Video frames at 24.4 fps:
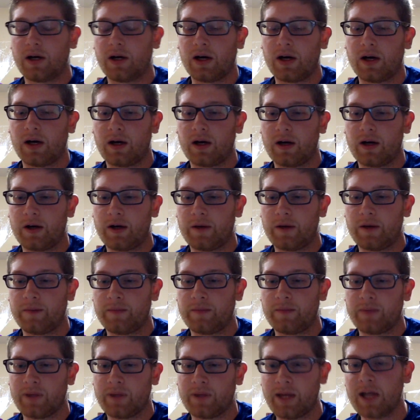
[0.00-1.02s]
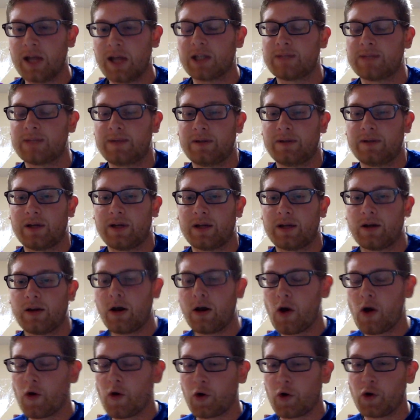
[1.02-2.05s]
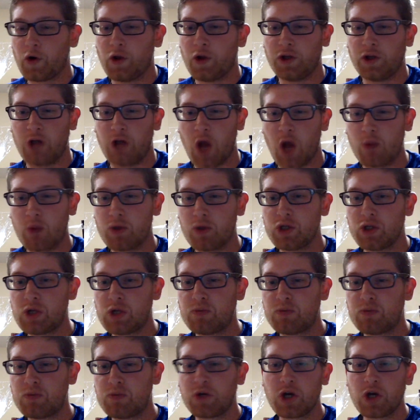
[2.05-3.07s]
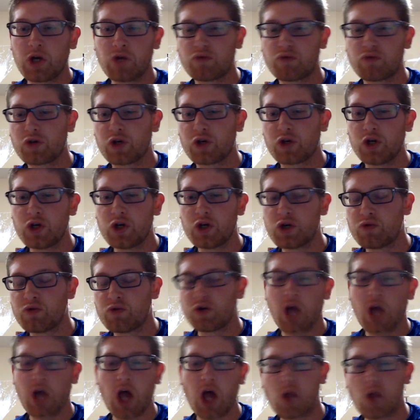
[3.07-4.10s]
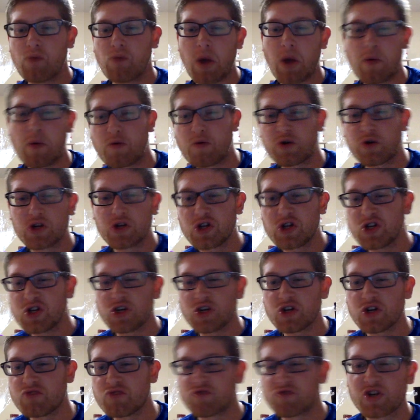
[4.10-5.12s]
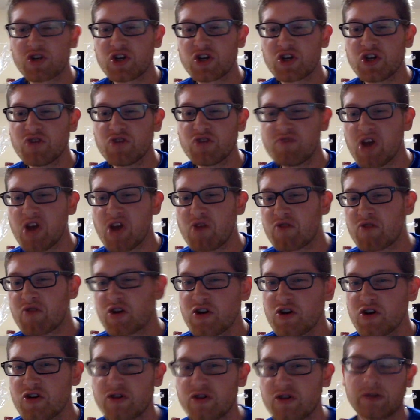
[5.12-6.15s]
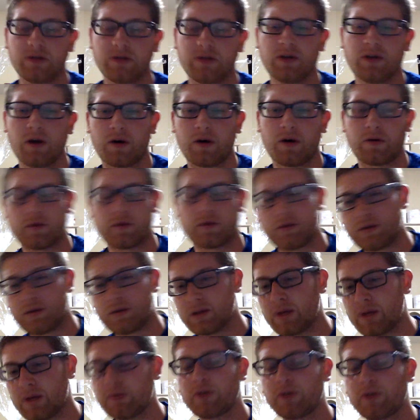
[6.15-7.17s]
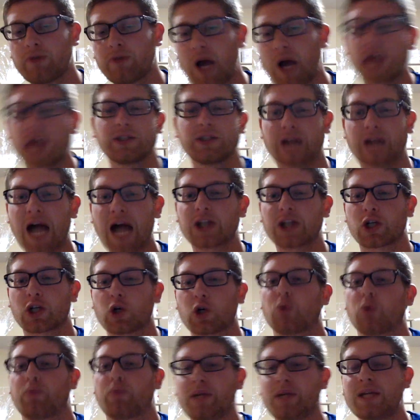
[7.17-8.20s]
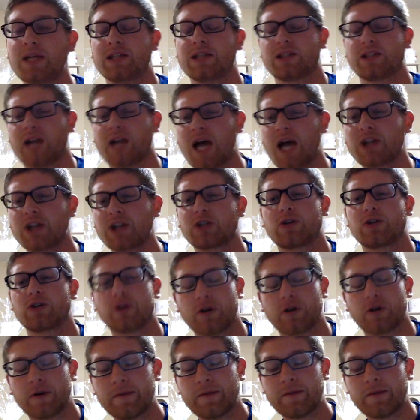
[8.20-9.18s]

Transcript: Not just be like, oh, they're going to the championship because we're good. We're Alabama, we're good. We're good, man, we're good. No, something logical, please, logical.